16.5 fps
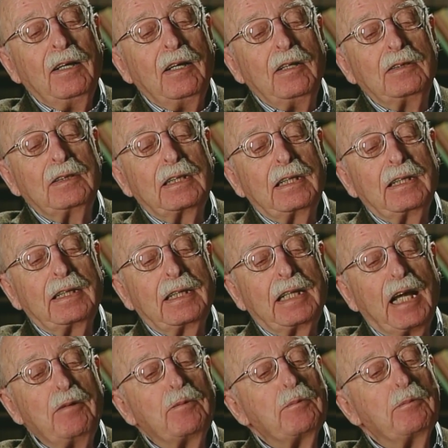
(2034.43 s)
his
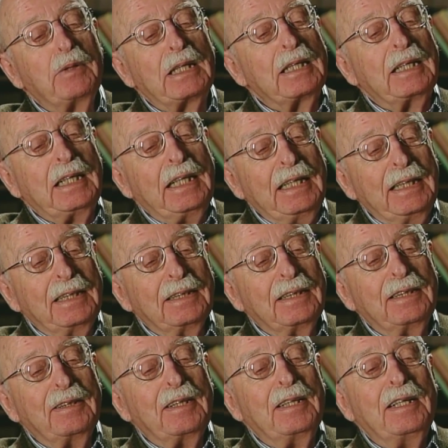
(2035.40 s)
capability
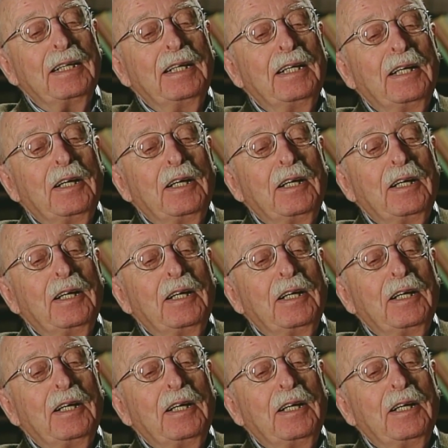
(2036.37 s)
uh,